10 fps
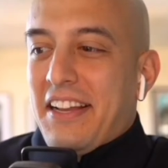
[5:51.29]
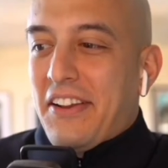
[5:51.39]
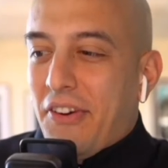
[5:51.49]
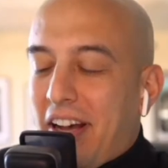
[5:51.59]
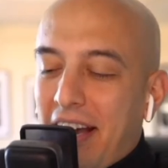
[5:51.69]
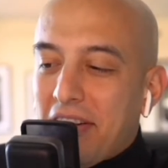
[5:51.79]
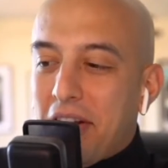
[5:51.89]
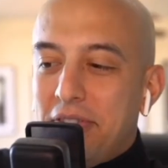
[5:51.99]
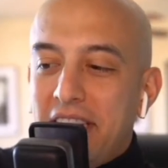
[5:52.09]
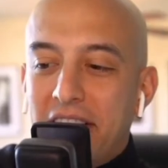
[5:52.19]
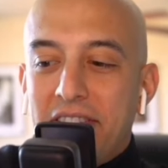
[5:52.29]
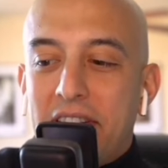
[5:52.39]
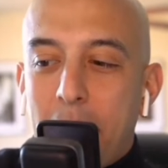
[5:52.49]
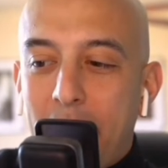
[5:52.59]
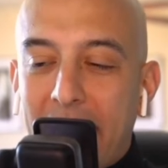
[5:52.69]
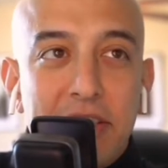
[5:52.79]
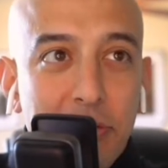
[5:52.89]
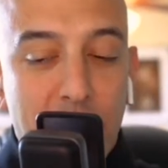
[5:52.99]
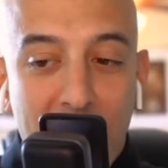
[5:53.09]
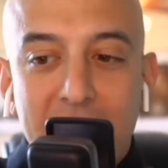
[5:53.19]
Well, I love to hear that the bands you're
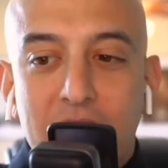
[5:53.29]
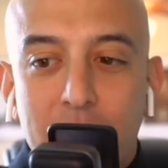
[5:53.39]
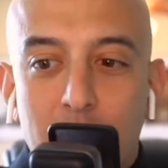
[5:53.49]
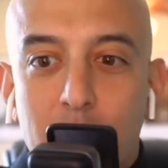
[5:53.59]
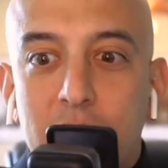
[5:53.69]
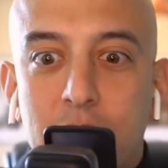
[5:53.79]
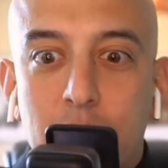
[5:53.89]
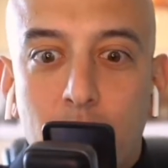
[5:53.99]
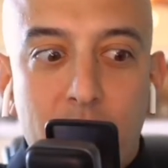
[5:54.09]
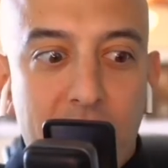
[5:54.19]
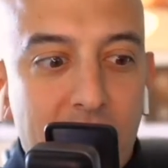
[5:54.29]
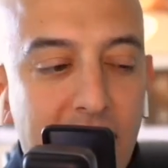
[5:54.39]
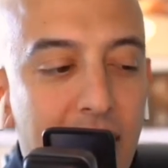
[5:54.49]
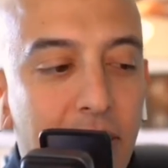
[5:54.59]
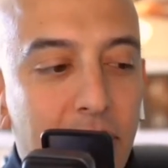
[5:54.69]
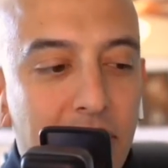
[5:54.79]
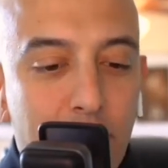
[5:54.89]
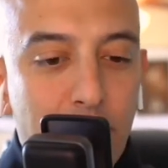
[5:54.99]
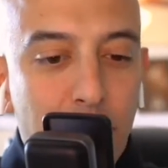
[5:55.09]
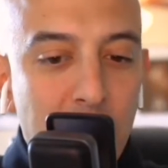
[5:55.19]
fans of are the ones you tour with. Now,
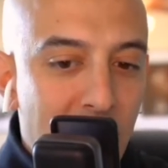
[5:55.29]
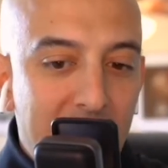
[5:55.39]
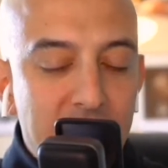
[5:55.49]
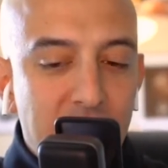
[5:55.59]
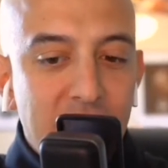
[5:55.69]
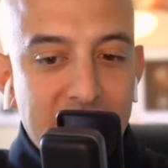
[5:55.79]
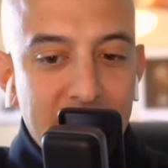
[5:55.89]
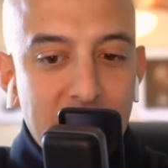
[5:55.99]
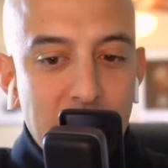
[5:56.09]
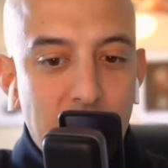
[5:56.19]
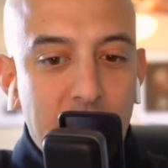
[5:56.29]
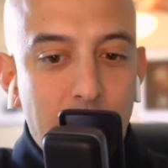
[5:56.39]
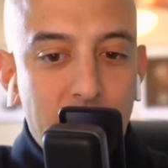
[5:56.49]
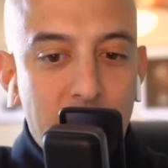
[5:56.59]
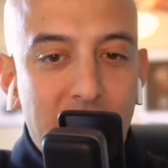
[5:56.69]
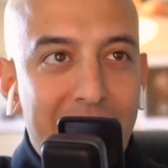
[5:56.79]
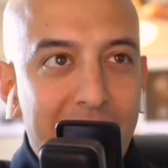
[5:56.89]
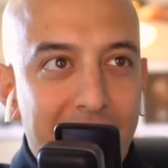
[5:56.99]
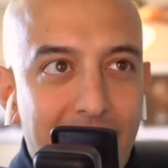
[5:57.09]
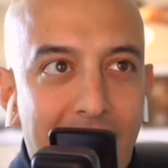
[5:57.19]
when you enter this industry, were you like,
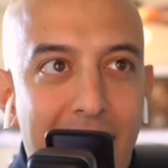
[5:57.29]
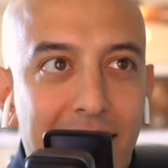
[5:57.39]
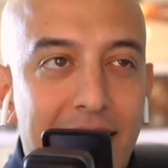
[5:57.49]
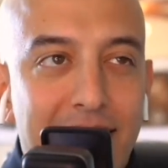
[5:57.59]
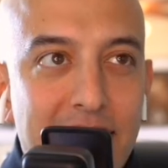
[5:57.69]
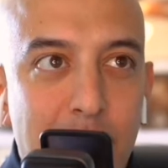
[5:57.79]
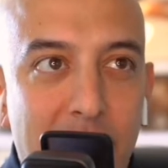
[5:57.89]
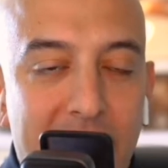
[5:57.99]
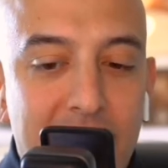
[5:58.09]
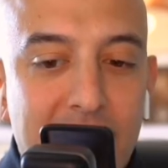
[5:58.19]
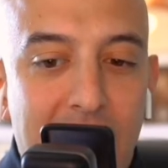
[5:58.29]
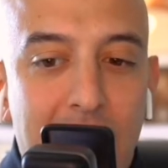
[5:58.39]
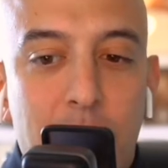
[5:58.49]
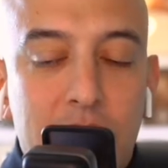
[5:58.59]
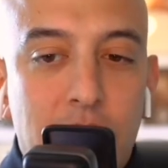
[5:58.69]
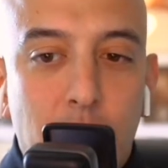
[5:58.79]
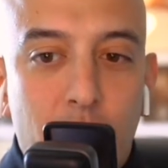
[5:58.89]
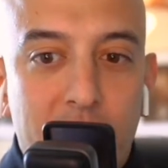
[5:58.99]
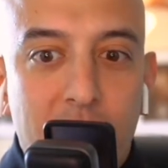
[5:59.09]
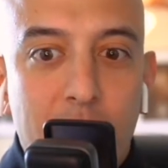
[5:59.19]
I like these bands, I want to tour
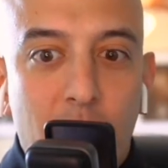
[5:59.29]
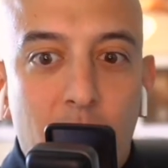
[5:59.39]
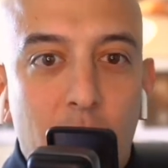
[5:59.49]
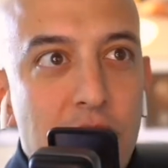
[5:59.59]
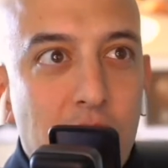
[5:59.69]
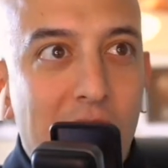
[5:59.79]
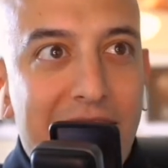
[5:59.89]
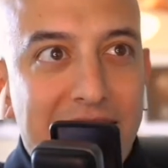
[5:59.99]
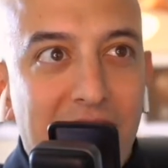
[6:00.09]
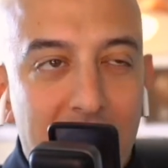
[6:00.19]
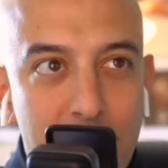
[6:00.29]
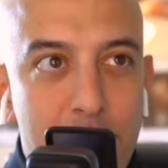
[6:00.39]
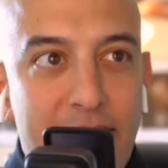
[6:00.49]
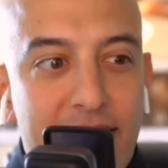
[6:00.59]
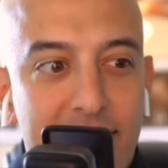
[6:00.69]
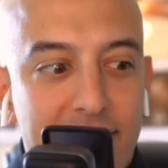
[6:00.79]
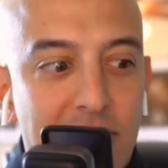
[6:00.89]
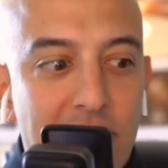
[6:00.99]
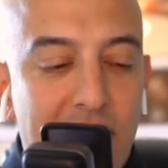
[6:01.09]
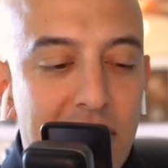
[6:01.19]
with them? Or did you like a ton of bands and
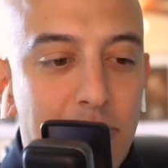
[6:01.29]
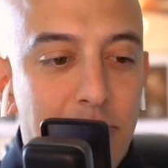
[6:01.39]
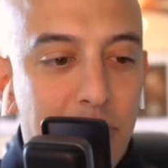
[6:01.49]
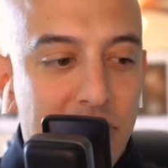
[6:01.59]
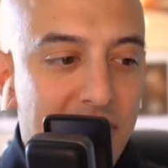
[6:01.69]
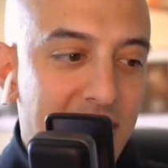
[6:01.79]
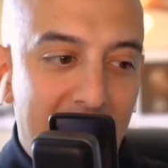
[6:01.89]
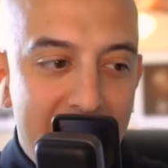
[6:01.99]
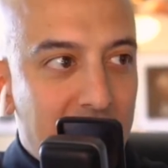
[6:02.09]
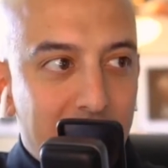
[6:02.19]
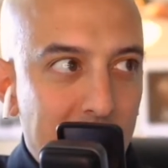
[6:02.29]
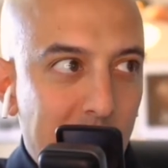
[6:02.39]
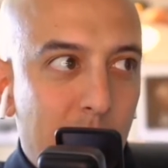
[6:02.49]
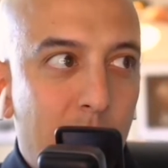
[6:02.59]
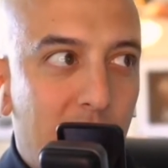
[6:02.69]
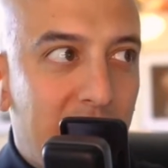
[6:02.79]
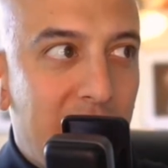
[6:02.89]
you kind of were just like, any of these will work?